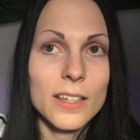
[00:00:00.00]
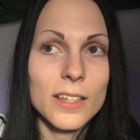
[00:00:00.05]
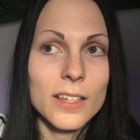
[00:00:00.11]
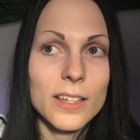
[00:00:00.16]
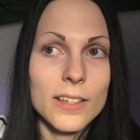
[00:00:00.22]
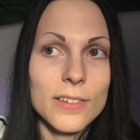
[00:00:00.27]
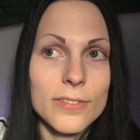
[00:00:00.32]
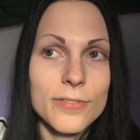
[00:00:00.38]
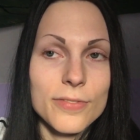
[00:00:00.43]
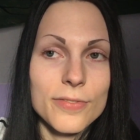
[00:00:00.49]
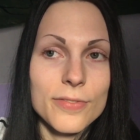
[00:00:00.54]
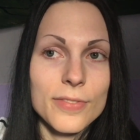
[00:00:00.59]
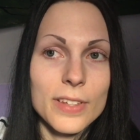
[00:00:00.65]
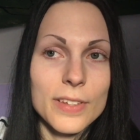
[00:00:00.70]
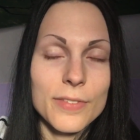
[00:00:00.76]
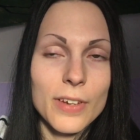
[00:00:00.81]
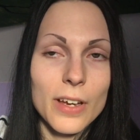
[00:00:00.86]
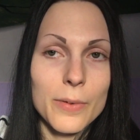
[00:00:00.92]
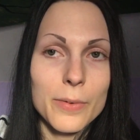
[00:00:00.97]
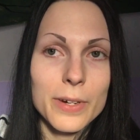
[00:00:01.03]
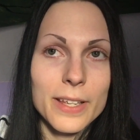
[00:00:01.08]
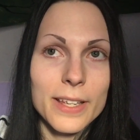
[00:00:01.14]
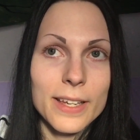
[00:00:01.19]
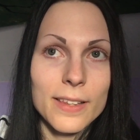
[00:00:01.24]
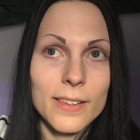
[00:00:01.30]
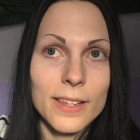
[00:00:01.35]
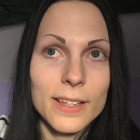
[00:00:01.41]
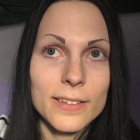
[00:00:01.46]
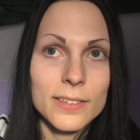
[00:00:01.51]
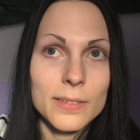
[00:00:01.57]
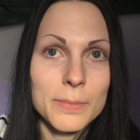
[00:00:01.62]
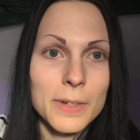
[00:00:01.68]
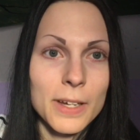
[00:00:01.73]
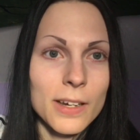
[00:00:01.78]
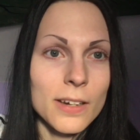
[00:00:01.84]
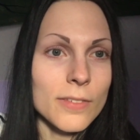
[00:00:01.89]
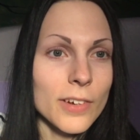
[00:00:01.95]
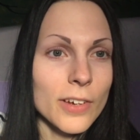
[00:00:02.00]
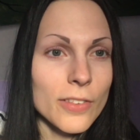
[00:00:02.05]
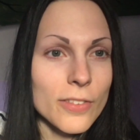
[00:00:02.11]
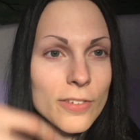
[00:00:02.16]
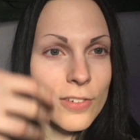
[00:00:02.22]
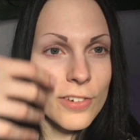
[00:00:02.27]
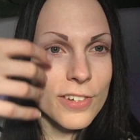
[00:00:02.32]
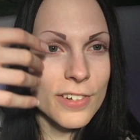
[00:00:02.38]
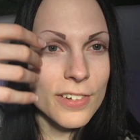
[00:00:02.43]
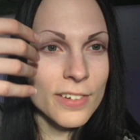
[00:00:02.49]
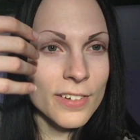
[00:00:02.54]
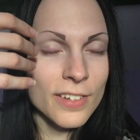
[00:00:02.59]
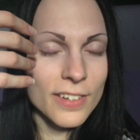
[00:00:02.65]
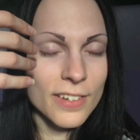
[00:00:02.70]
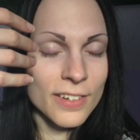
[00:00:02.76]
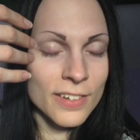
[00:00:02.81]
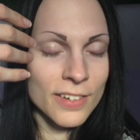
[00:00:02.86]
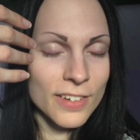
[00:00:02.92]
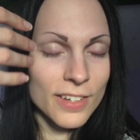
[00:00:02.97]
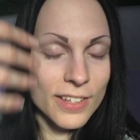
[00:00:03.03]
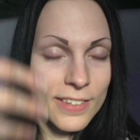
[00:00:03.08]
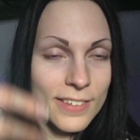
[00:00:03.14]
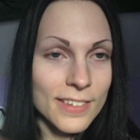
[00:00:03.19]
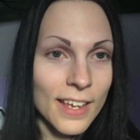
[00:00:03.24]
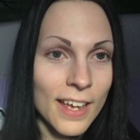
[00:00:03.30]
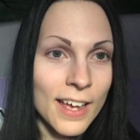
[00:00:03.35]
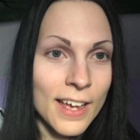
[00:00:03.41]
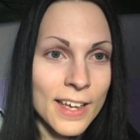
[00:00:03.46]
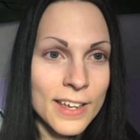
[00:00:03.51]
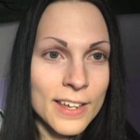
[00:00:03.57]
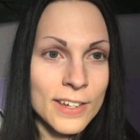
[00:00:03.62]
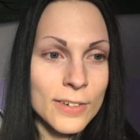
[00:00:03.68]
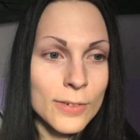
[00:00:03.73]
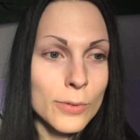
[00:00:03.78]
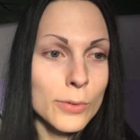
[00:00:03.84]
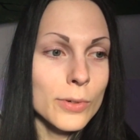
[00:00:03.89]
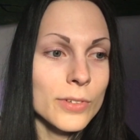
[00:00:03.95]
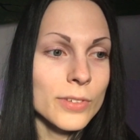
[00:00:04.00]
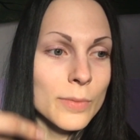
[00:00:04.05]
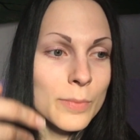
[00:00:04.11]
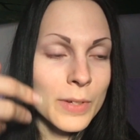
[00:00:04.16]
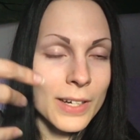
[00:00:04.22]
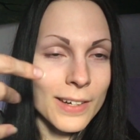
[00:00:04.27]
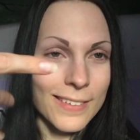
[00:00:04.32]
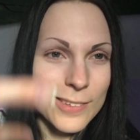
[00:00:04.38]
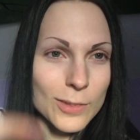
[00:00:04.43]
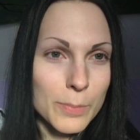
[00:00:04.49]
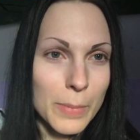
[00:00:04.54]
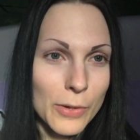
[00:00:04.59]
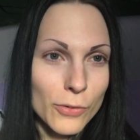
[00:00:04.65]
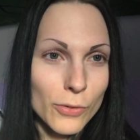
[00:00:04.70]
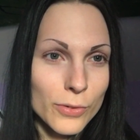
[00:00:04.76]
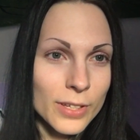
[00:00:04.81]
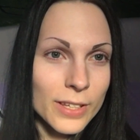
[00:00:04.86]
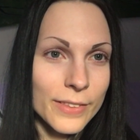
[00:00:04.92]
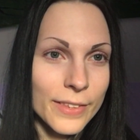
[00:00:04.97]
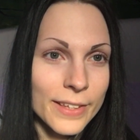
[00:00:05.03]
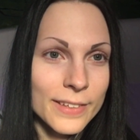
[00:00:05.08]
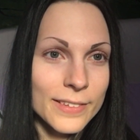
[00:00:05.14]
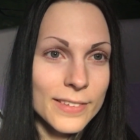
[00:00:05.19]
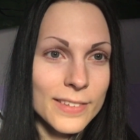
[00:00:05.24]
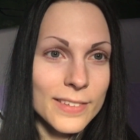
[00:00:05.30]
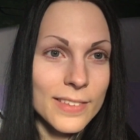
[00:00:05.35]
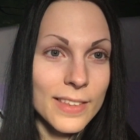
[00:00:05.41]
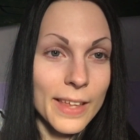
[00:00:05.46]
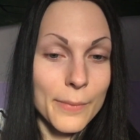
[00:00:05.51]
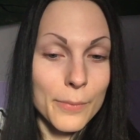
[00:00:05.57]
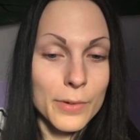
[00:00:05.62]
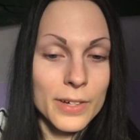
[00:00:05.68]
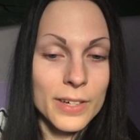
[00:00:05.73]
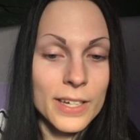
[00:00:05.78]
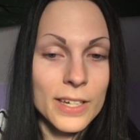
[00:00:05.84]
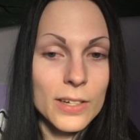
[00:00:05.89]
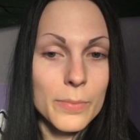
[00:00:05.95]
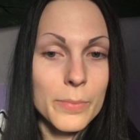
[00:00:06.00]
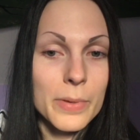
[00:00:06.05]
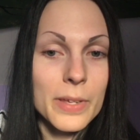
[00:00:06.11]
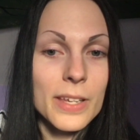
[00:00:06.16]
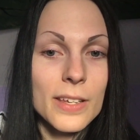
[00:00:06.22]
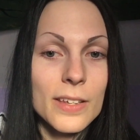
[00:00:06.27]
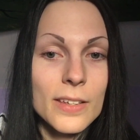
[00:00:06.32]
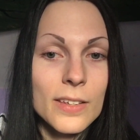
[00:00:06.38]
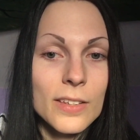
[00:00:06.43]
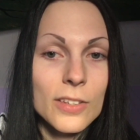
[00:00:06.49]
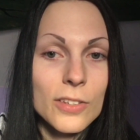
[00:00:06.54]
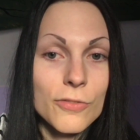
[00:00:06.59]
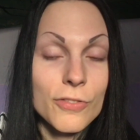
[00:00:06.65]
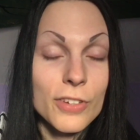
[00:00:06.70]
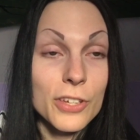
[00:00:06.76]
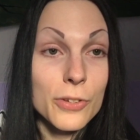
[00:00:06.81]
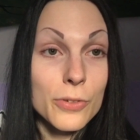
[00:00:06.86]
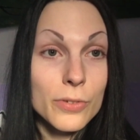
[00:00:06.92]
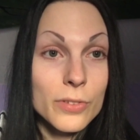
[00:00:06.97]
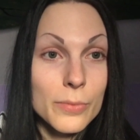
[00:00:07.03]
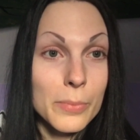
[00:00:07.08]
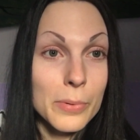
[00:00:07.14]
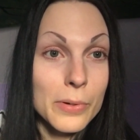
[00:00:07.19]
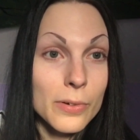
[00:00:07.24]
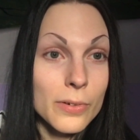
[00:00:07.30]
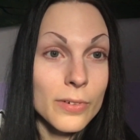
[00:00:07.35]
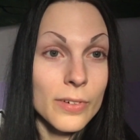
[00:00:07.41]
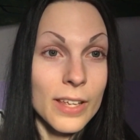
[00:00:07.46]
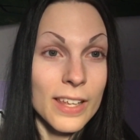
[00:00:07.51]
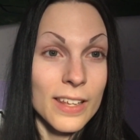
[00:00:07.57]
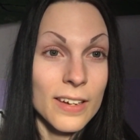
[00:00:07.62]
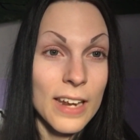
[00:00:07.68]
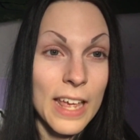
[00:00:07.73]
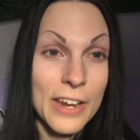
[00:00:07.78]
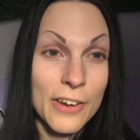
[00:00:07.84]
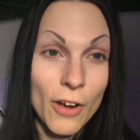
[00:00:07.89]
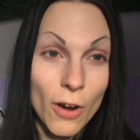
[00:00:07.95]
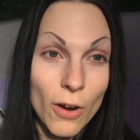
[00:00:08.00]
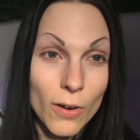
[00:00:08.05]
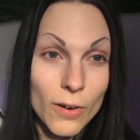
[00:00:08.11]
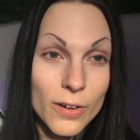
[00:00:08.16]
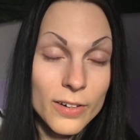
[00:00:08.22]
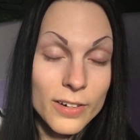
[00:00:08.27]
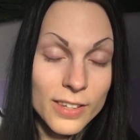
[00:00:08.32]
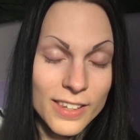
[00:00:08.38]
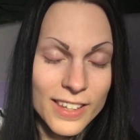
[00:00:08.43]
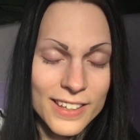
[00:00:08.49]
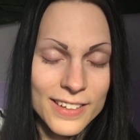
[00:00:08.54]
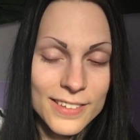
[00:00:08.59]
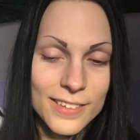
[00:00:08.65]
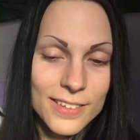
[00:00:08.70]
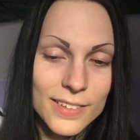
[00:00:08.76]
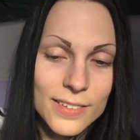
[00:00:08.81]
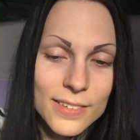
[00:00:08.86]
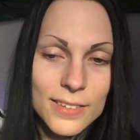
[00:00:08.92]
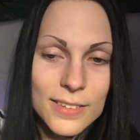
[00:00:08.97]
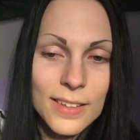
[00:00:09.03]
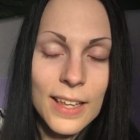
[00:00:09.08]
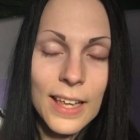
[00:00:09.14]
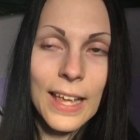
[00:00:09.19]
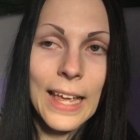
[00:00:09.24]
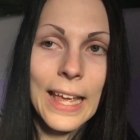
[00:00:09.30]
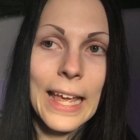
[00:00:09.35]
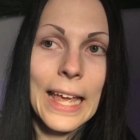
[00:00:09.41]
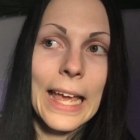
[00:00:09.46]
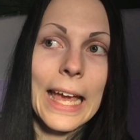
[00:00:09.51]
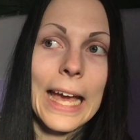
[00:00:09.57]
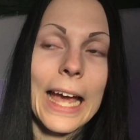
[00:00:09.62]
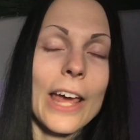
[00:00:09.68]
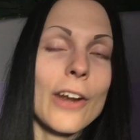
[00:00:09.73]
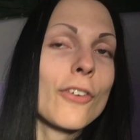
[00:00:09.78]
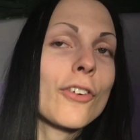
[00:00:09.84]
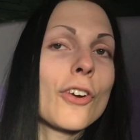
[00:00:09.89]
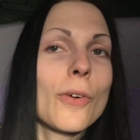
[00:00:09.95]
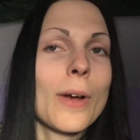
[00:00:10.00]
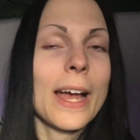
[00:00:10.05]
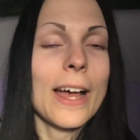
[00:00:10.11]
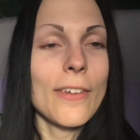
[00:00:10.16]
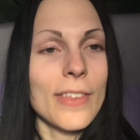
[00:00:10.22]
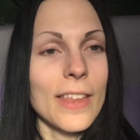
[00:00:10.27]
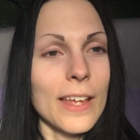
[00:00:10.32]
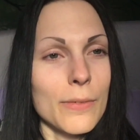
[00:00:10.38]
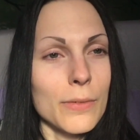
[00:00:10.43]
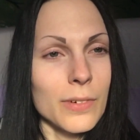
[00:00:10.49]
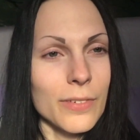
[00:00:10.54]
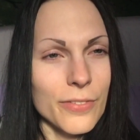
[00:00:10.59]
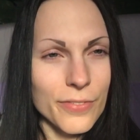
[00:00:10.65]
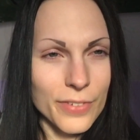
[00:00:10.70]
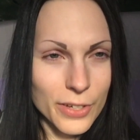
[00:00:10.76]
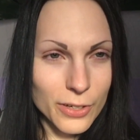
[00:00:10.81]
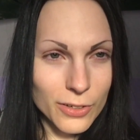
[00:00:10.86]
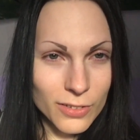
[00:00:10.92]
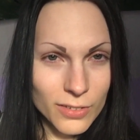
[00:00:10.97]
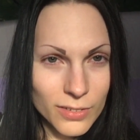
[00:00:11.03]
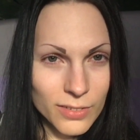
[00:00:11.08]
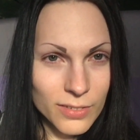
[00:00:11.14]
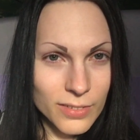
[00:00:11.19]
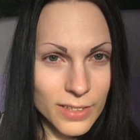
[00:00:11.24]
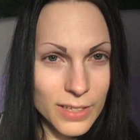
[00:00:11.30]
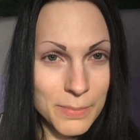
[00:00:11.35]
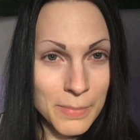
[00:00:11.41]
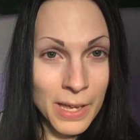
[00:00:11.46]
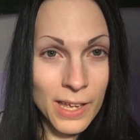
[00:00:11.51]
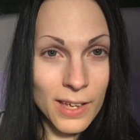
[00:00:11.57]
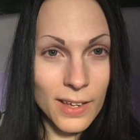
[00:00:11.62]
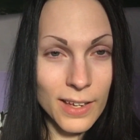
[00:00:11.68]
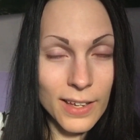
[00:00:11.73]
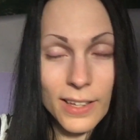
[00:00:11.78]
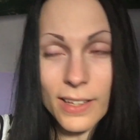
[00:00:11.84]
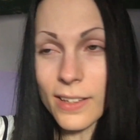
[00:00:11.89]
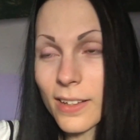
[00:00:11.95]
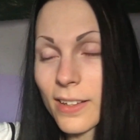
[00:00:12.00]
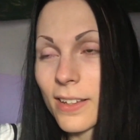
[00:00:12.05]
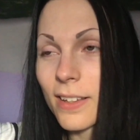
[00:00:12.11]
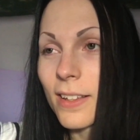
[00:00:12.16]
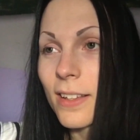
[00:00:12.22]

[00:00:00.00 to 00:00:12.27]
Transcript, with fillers: if I were to get like some kind of other design or some kind of specialty lenses that would need to be reusable and hard lenses, I don't know how that would feel in my eye.